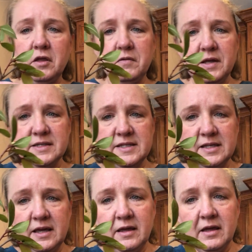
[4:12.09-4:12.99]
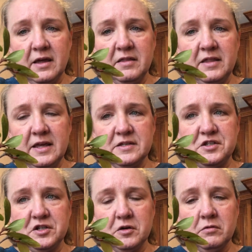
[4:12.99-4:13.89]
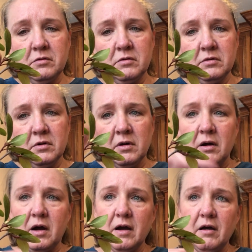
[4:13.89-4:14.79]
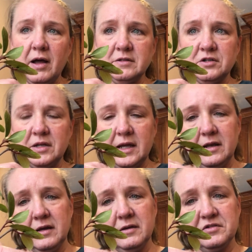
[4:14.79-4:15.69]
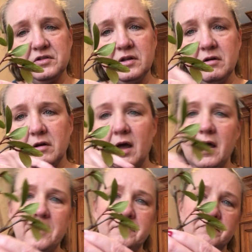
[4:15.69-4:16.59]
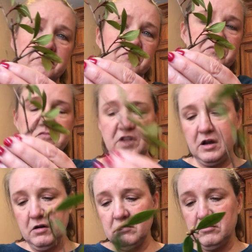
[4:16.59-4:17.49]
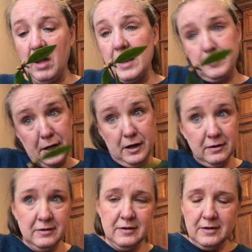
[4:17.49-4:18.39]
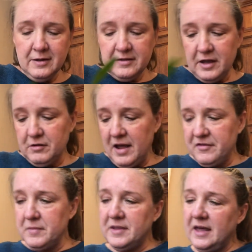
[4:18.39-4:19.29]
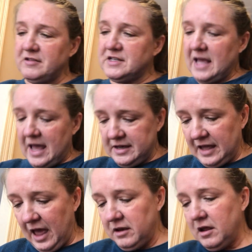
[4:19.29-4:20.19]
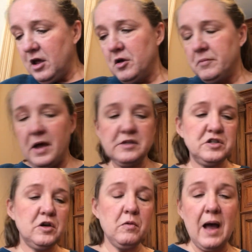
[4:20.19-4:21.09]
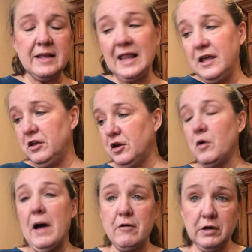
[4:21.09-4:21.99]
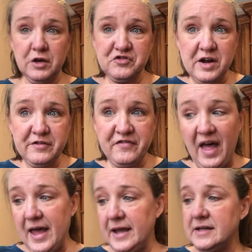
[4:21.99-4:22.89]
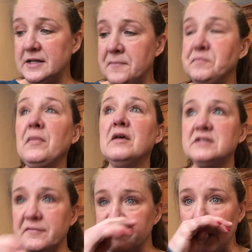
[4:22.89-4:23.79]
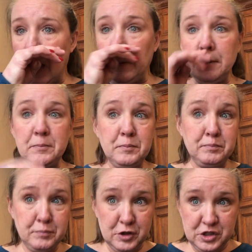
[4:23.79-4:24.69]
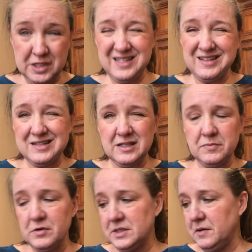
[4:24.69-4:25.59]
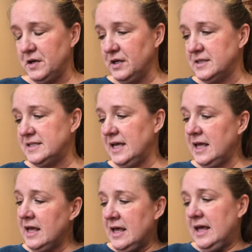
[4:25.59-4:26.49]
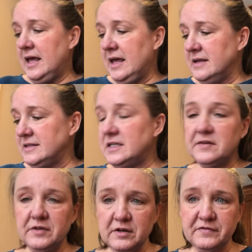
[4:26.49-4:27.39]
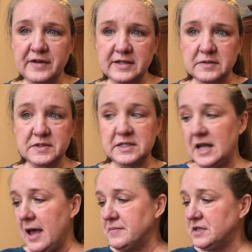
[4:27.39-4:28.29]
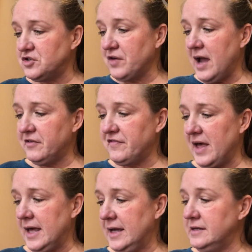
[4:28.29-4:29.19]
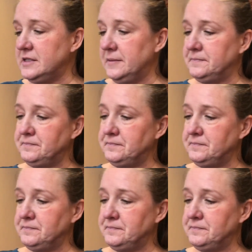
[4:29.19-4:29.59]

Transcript: you can see these two are alternating. So they're not a pair. They don't have them on the other side yet. But so I'd like you to go out and try to find some flowering bushes, because that's mostly what you'll see, and see if you can find some stems and try to find